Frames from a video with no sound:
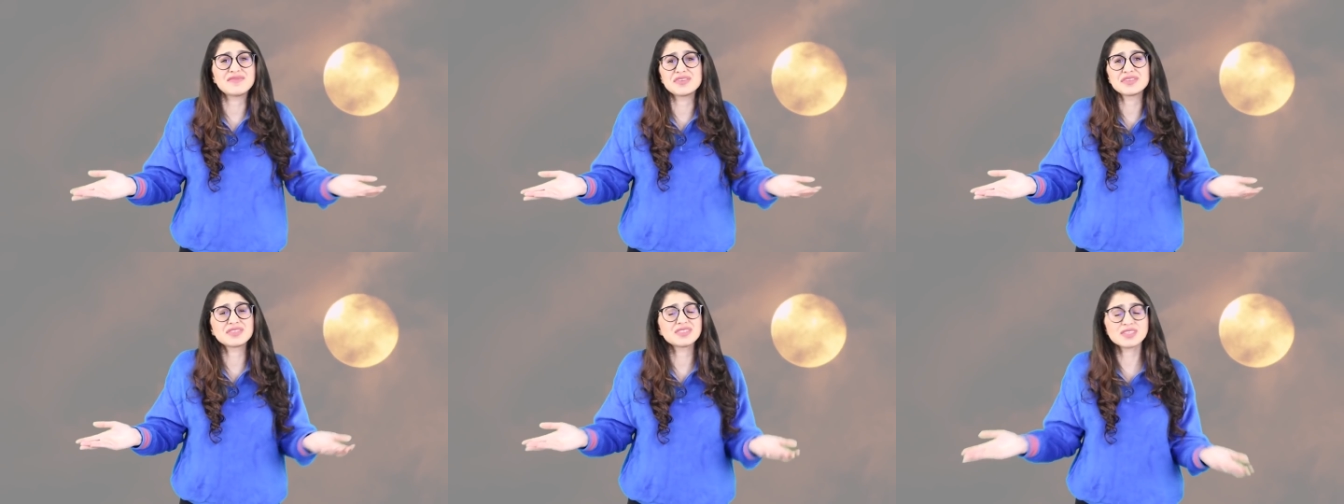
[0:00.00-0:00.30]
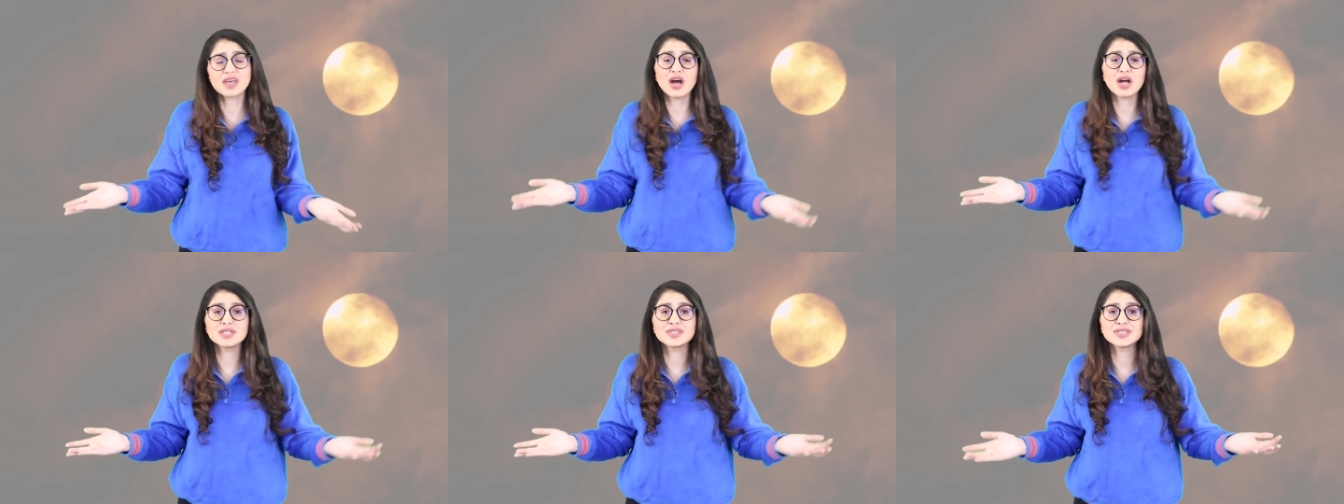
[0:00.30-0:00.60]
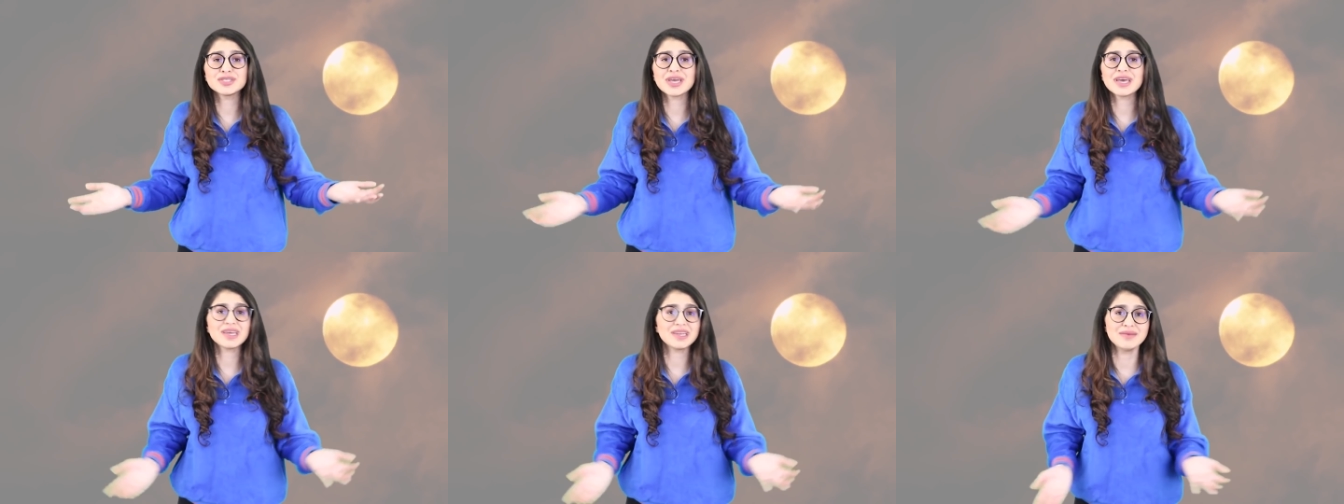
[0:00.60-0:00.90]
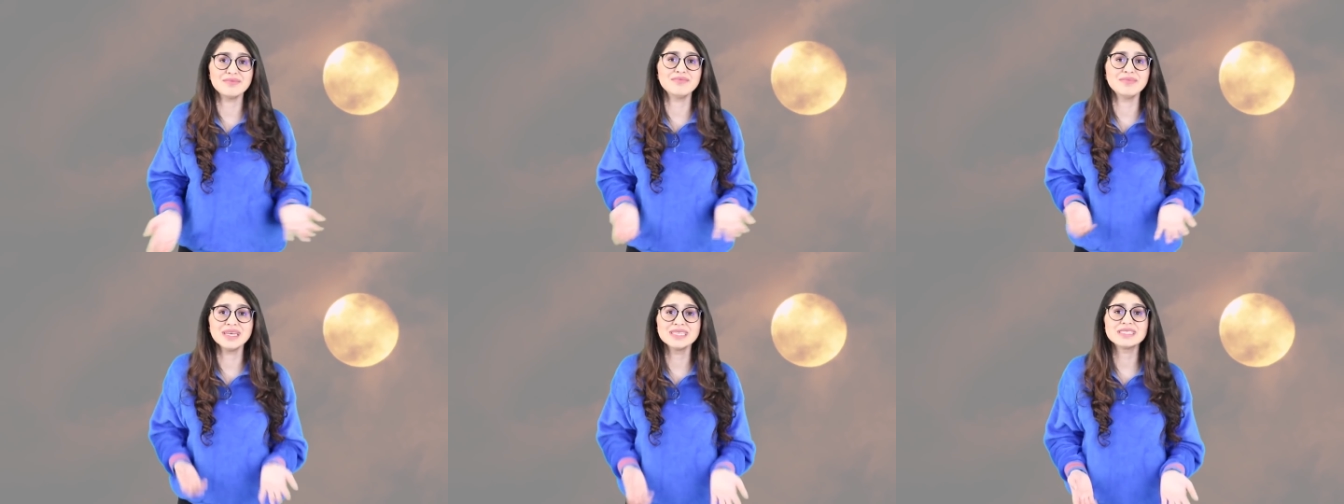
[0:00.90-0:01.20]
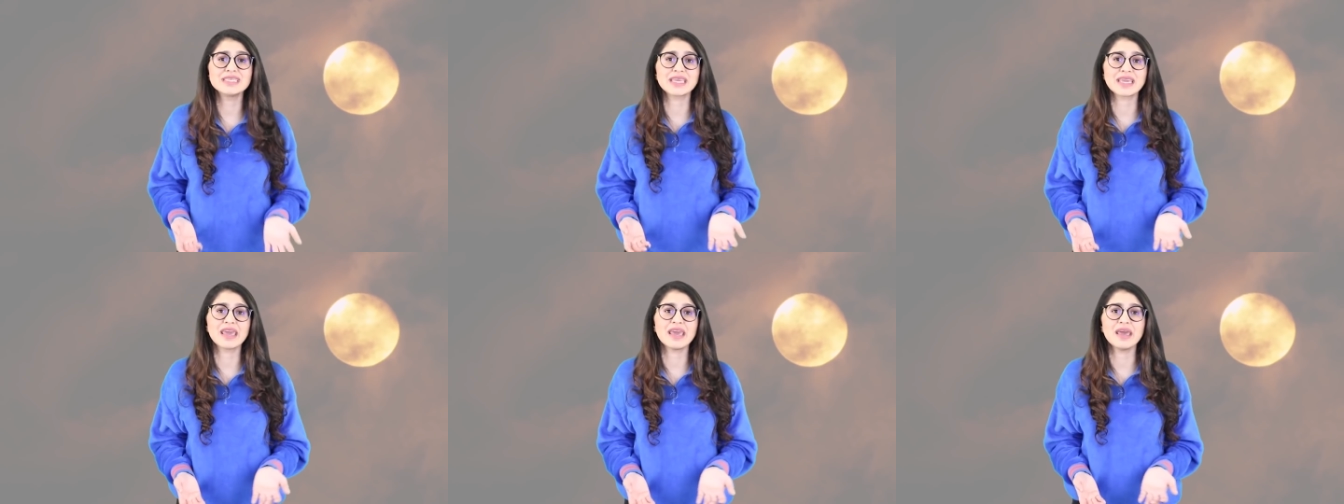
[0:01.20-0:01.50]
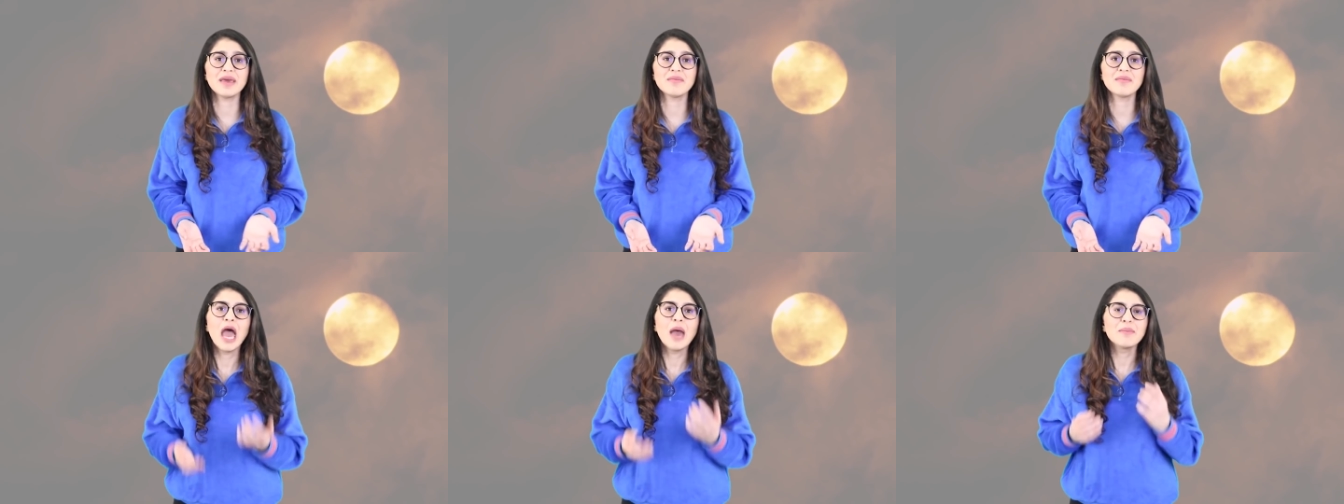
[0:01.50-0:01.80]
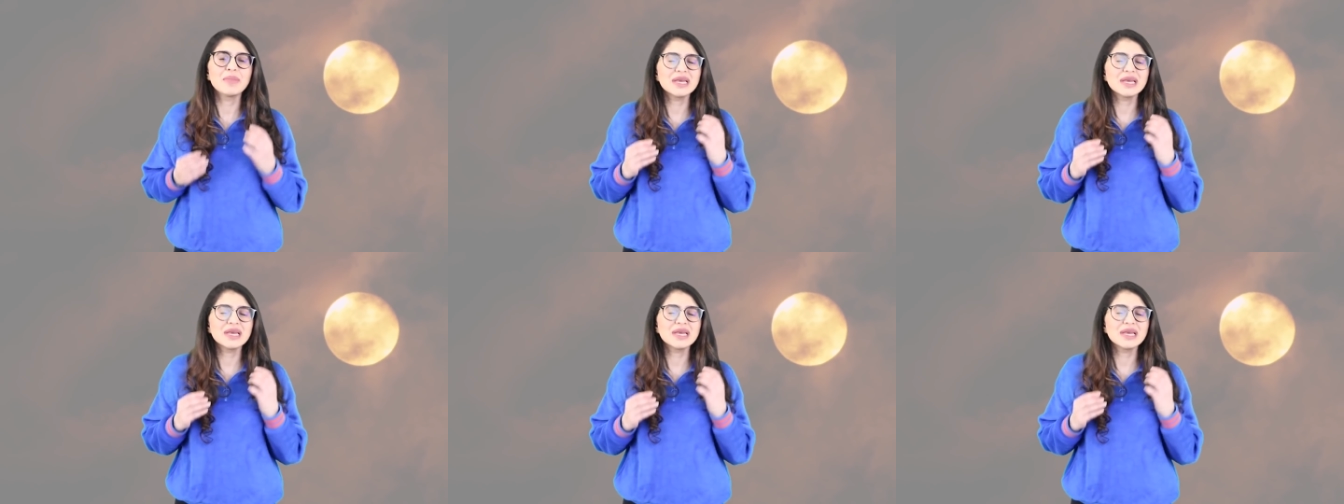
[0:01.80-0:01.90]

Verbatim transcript: of nostalgia and missing him.